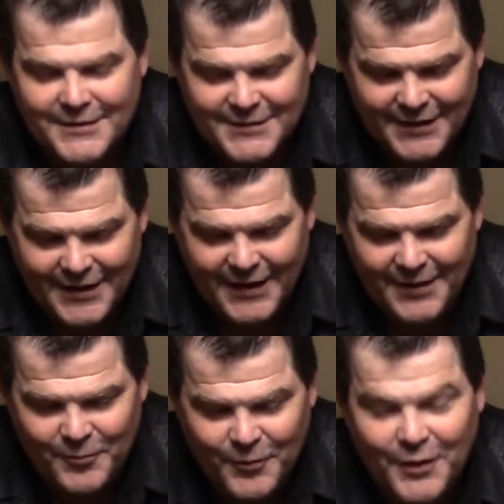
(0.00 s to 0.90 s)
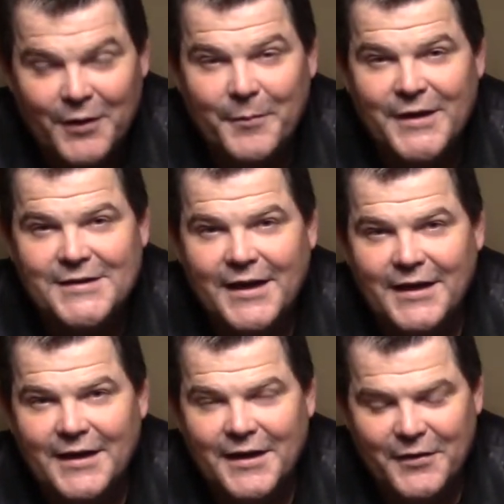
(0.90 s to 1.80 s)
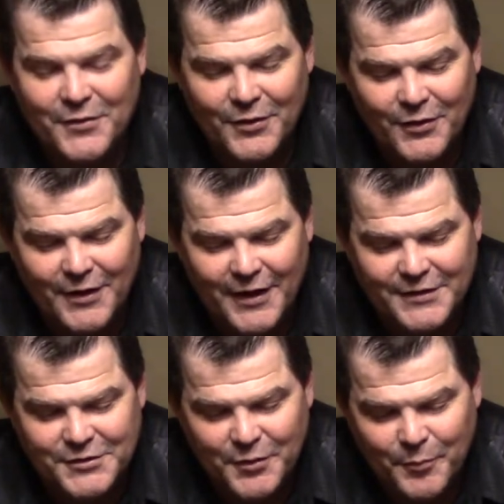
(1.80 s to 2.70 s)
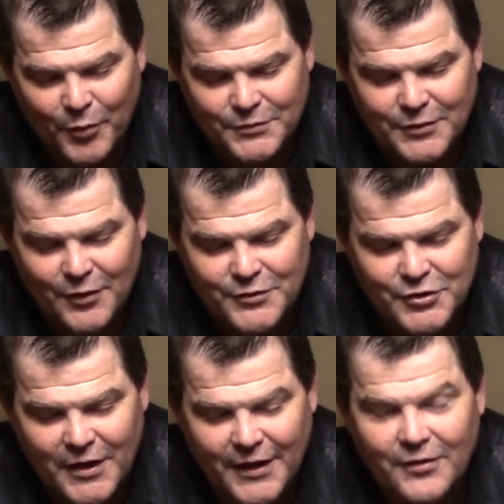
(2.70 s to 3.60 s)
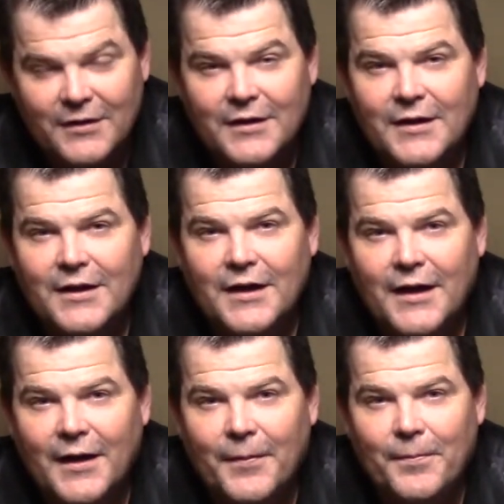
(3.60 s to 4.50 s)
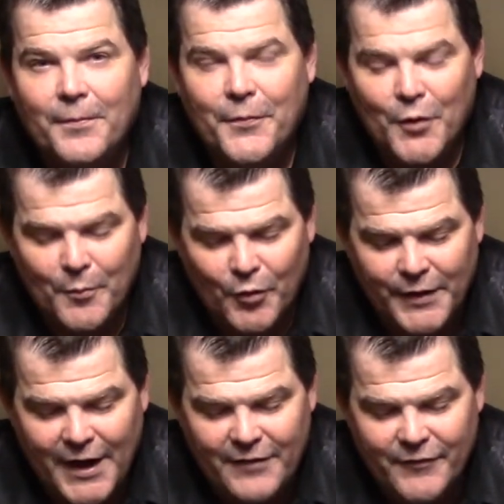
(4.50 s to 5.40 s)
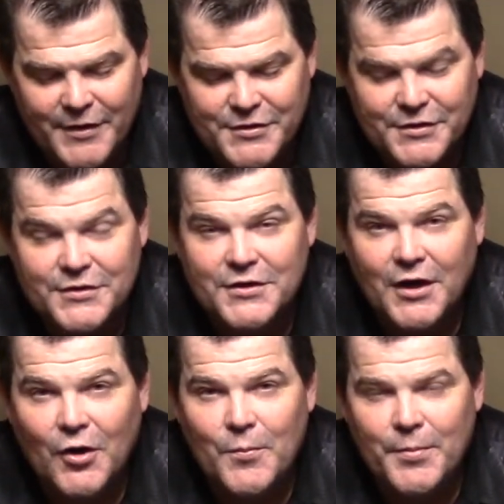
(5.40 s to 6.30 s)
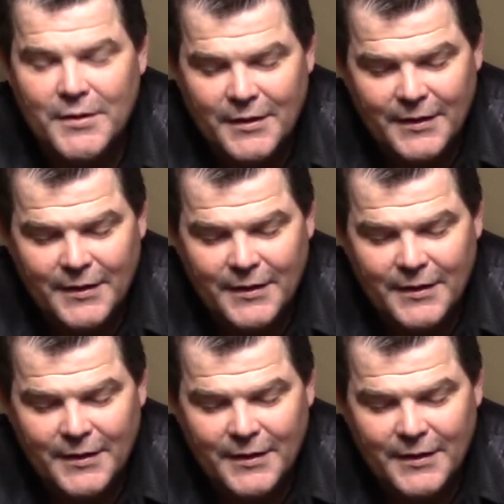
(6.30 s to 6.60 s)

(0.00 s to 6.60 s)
Today we're going to be taking another look at your Pulsar Trail uh, thermal night vision scope.